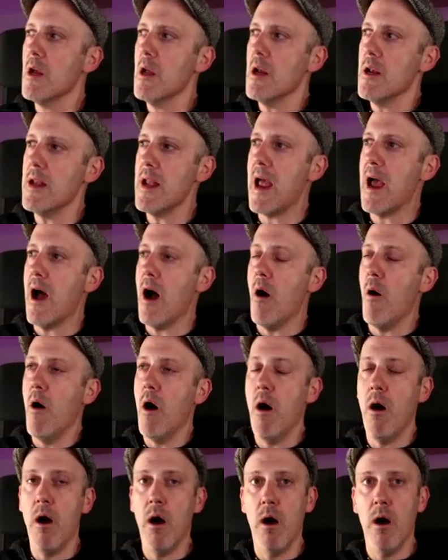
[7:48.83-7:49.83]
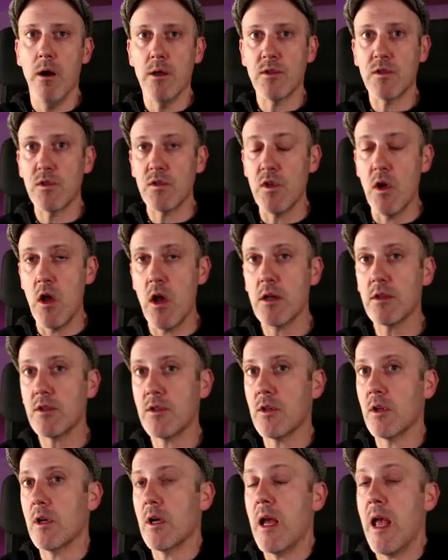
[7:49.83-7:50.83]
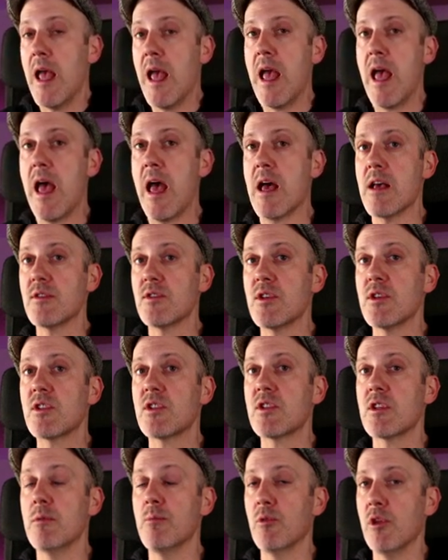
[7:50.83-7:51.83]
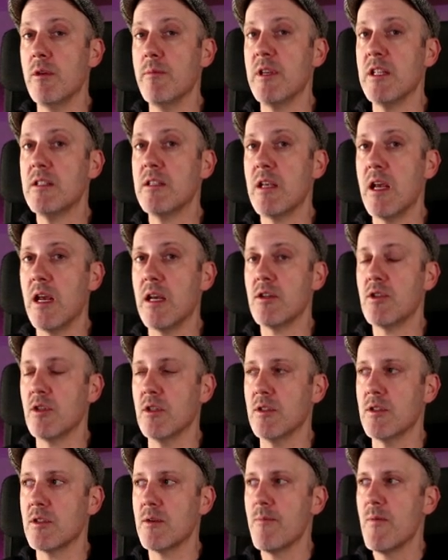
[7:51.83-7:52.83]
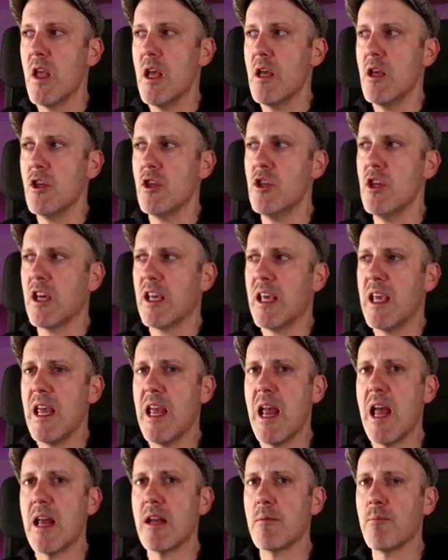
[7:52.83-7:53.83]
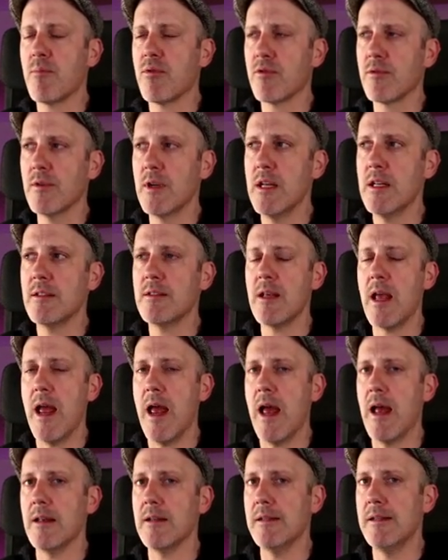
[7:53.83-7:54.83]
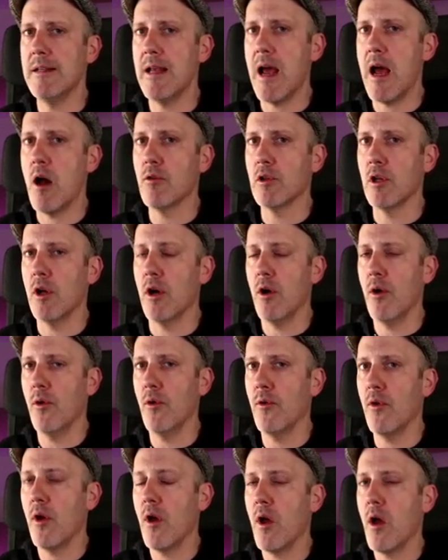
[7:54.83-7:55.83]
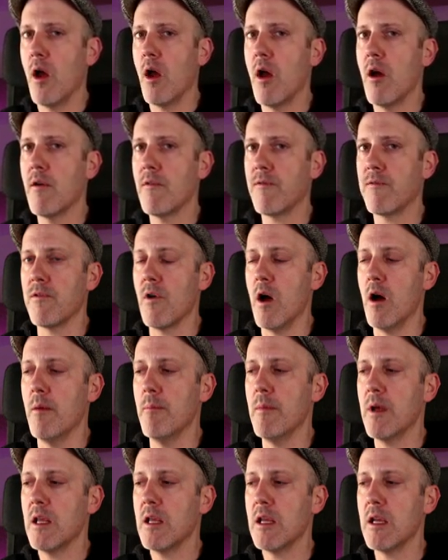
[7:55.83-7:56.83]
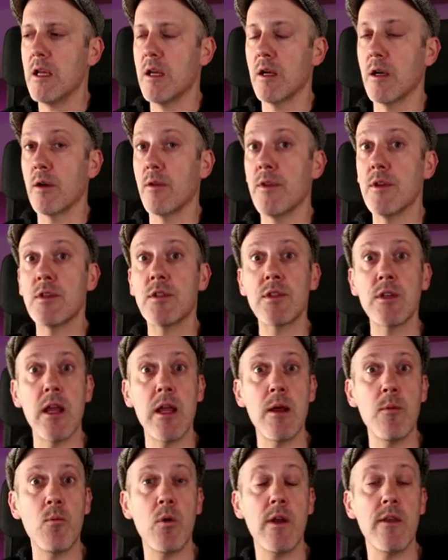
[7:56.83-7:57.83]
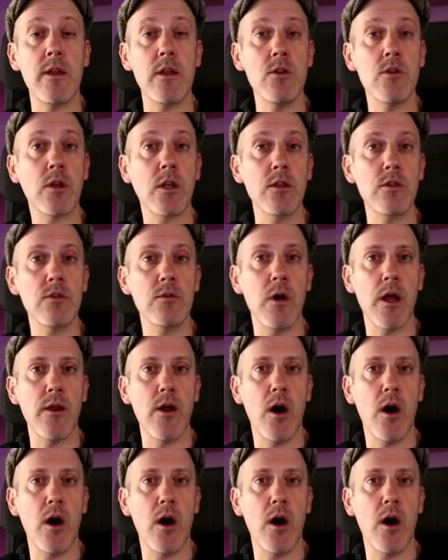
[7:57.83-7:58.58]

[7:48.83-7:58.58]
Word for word: Now, uh, Songsterr has some limitations. You can't print and download from here the same way that you can do on